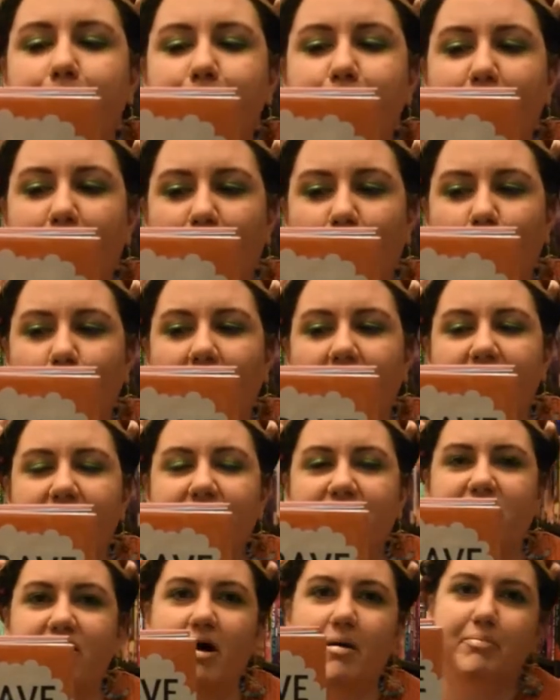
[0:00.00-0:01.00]
Bo
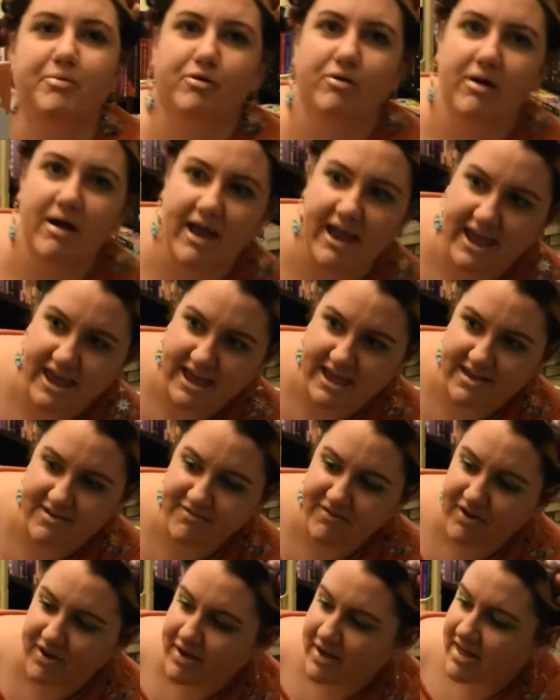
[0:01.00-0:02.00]
the Brave.
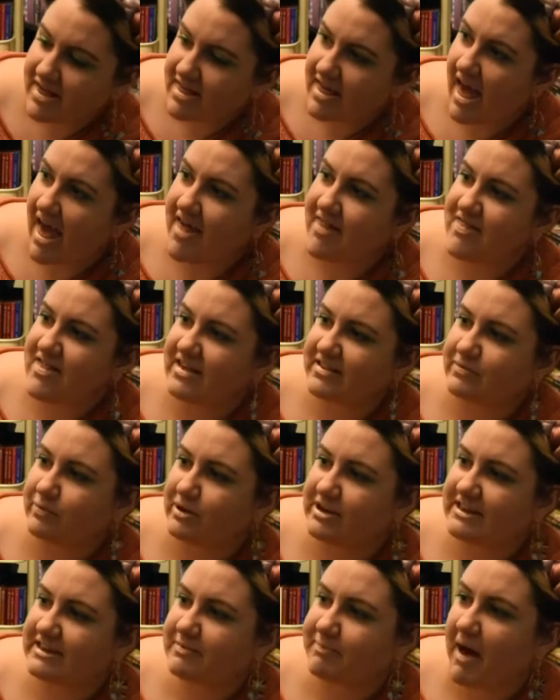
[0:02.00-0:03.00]
And this one
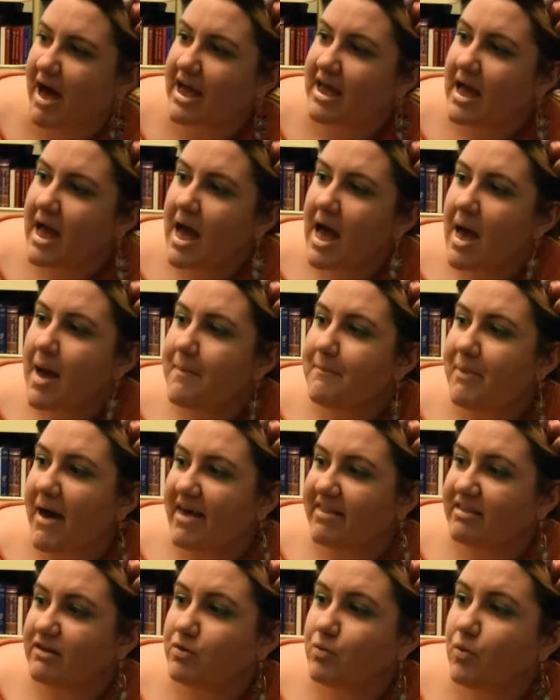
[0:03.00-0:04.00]
is by
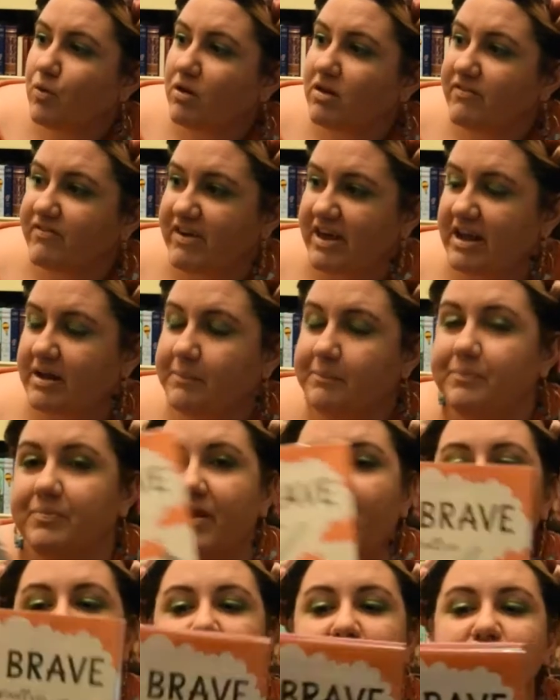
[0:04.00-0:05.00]
Bethan Woolven.
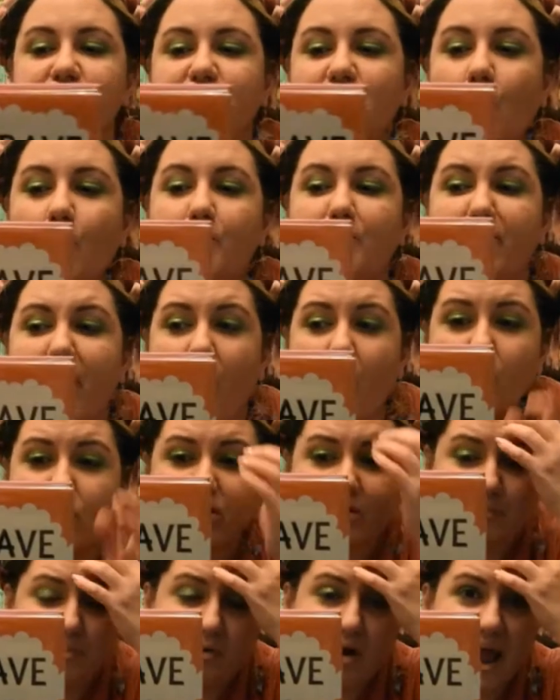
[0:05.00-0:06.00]
So Bo
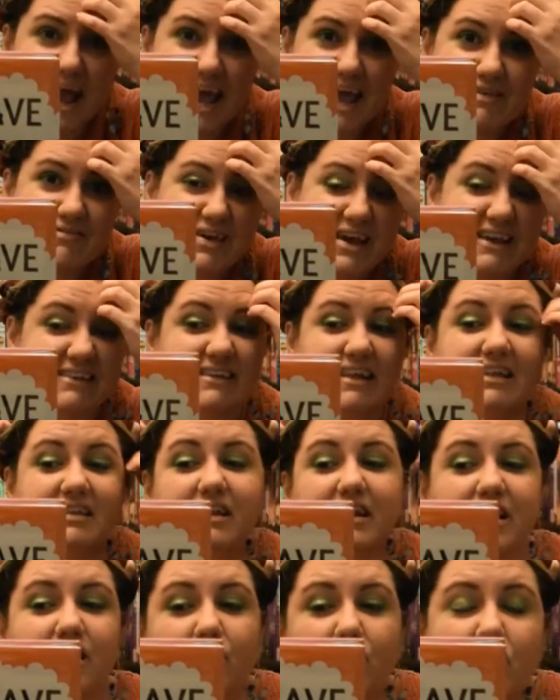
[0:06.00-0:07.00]
the Brave is a
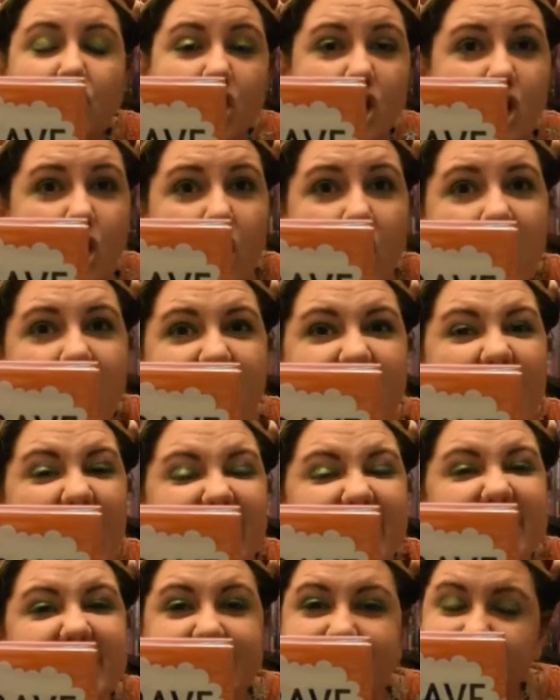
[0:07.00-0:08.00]
little girl
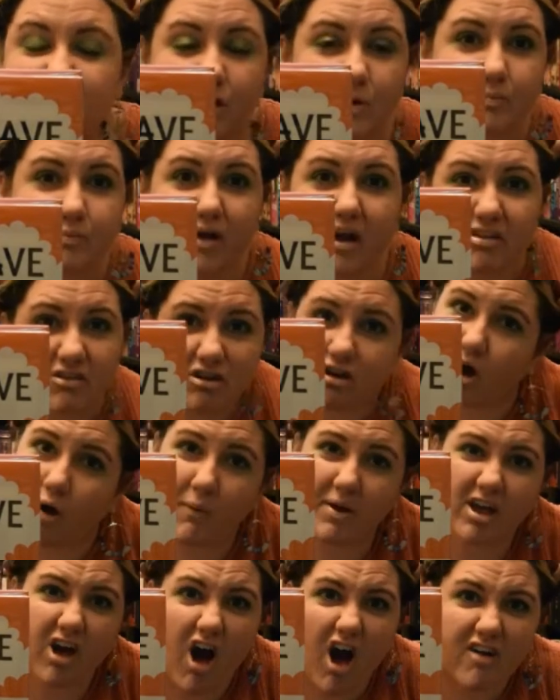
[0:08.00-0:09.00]
that sees her brother
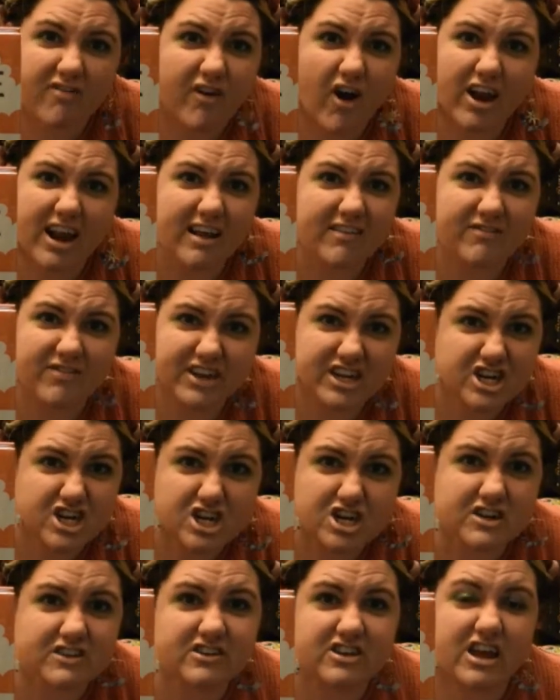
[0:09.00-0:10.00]
going off on
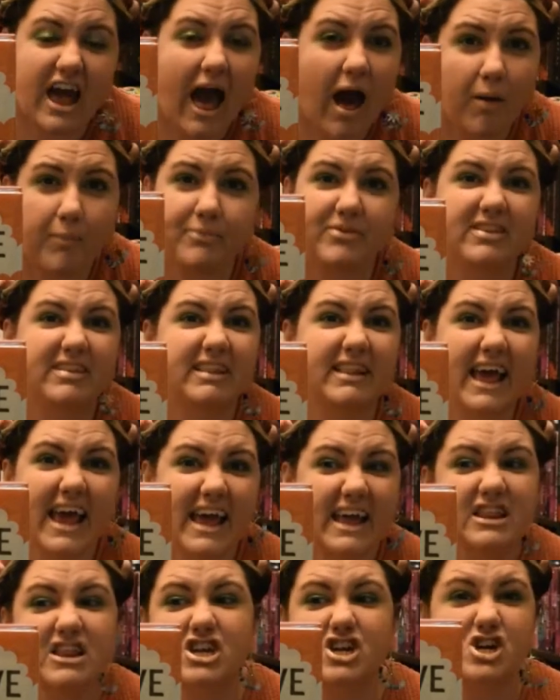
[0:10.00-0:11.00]
adventures to help slay
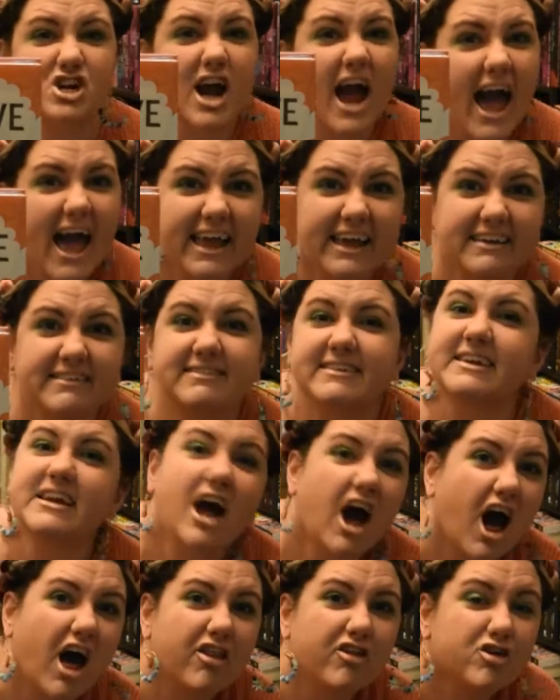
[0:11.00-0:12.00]
the dragons and
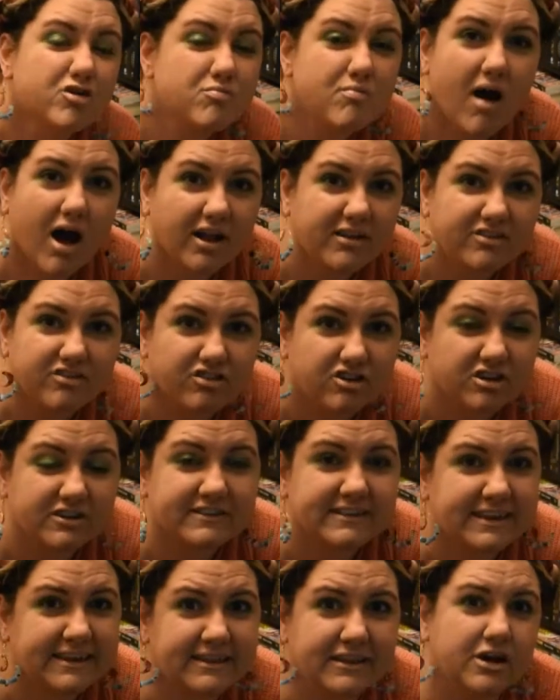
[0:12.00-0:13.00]
other monsters
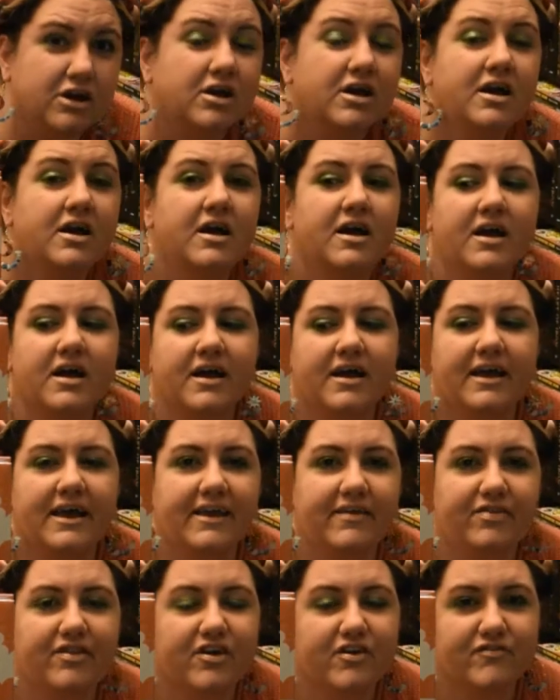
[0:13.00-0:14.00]

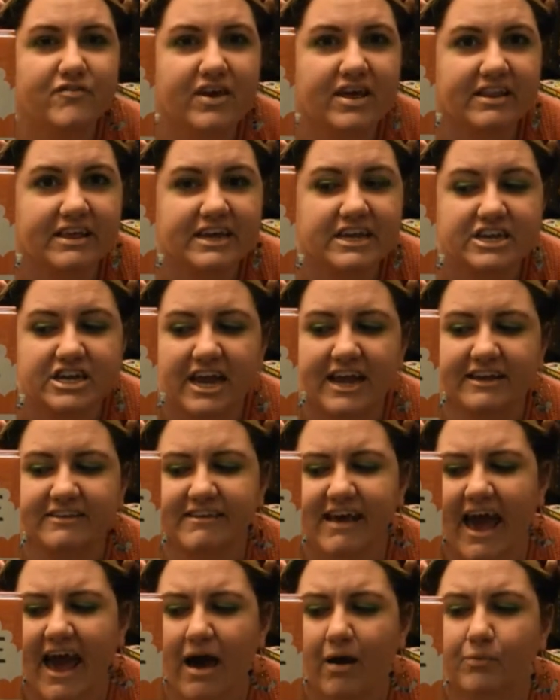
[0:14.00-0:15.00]
in their village and
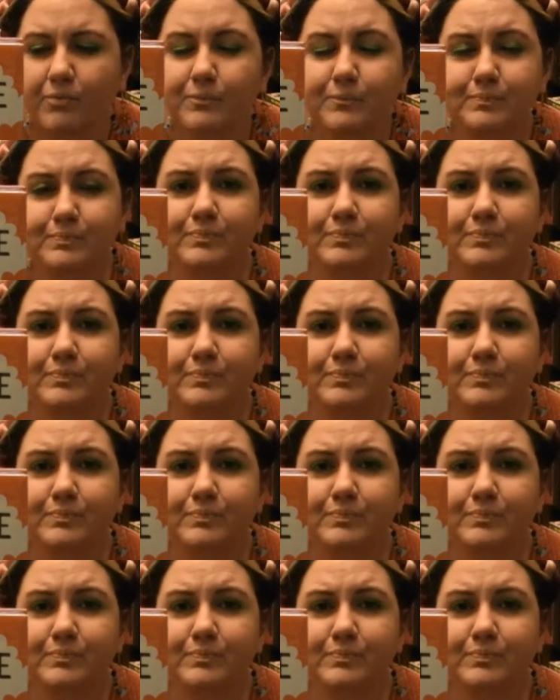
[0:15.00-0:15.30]
town.